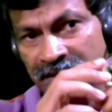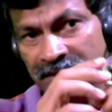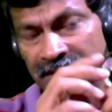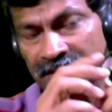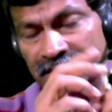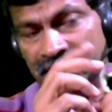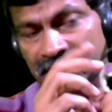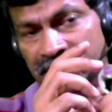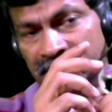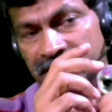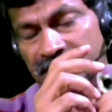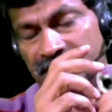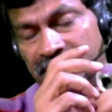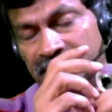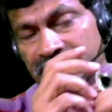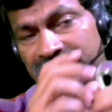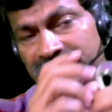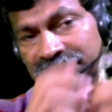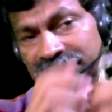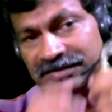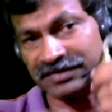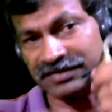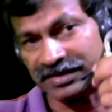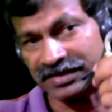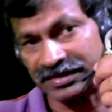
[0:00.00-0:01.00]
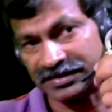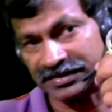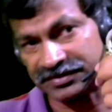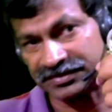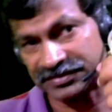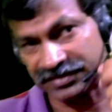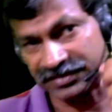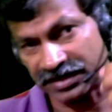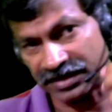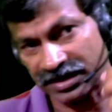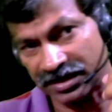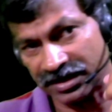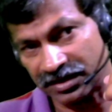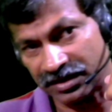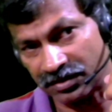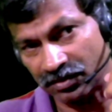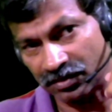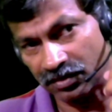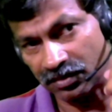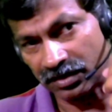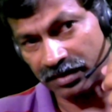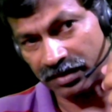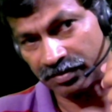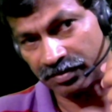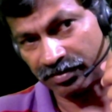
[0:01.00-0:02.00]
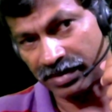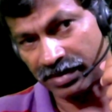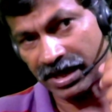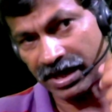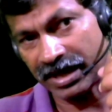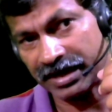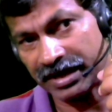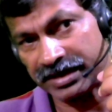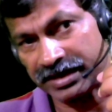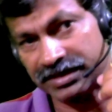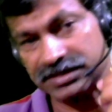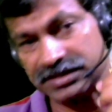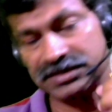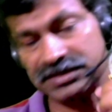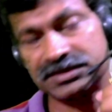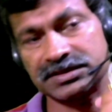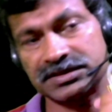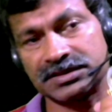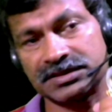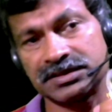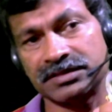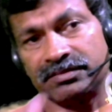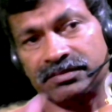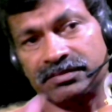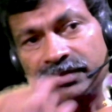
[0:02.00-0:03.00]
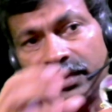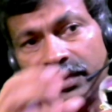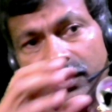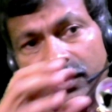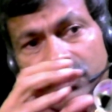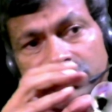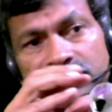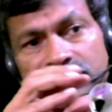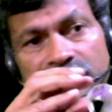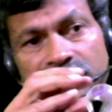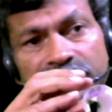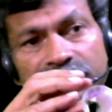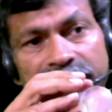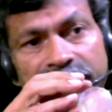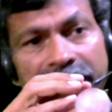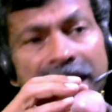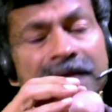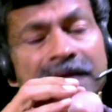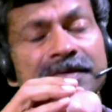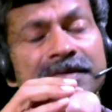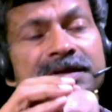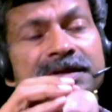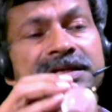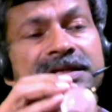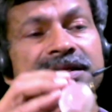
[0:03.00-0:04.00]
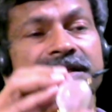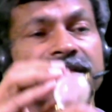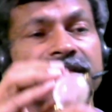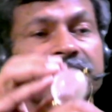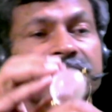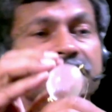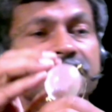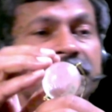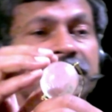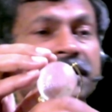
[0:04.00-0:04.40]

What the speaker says: it is a sun or a planet, because of gravity,